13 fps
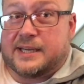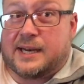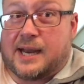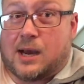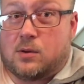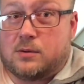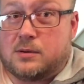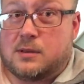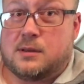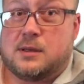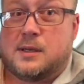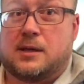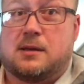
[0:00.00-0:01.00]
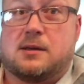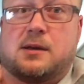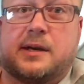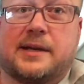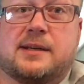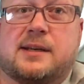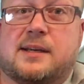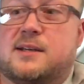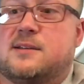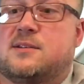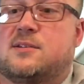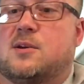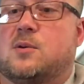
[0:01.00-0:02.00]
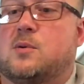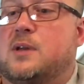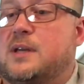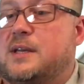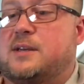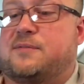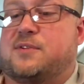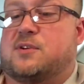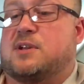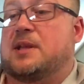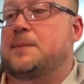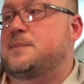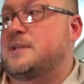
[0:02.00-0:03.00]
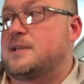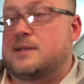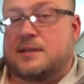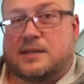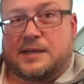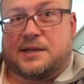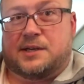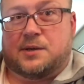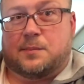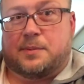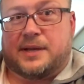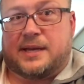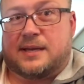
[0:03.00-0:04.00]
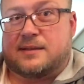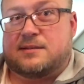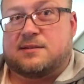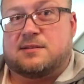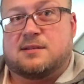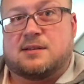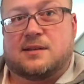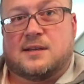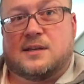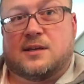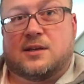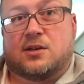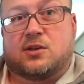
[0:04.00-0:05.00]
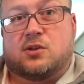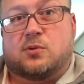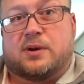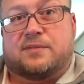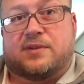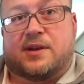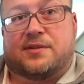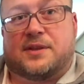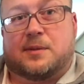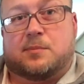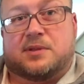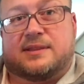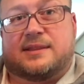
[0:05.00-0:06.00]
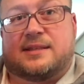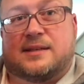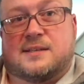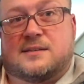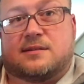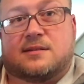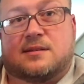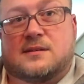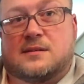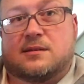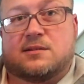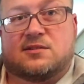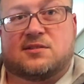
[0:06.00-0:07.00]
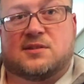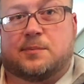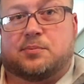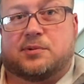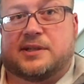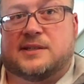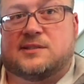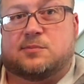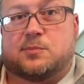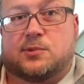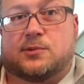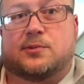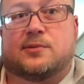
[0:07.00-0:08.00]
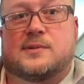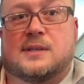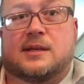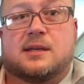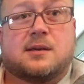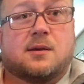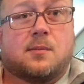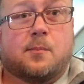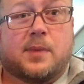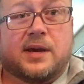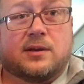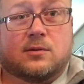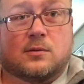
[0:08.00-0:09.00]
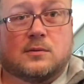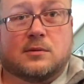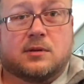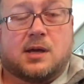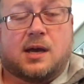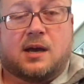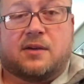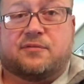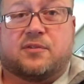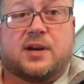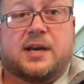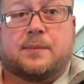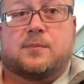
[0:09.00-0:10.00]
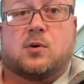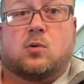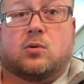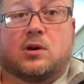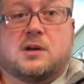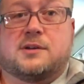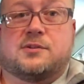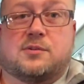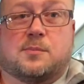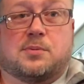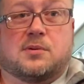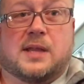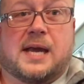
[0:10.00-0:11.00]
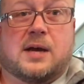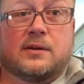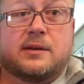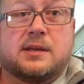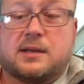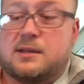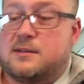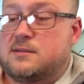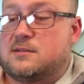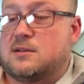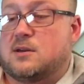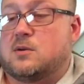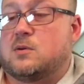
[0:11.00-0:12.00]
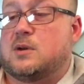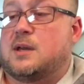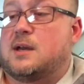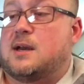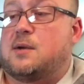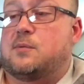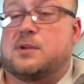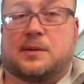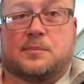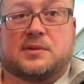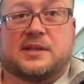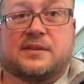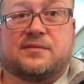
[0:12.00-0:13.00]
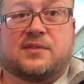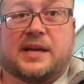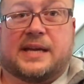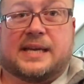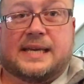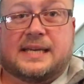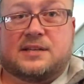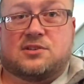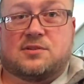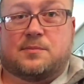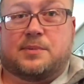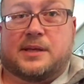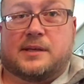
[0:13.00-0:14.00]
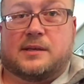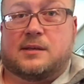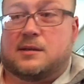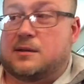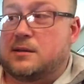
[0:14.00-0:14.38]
it out, right? So if you clipped it into your pants, you have nothing but this slippery, smooth metal frame to hold on to pull out. So I really believe like it should be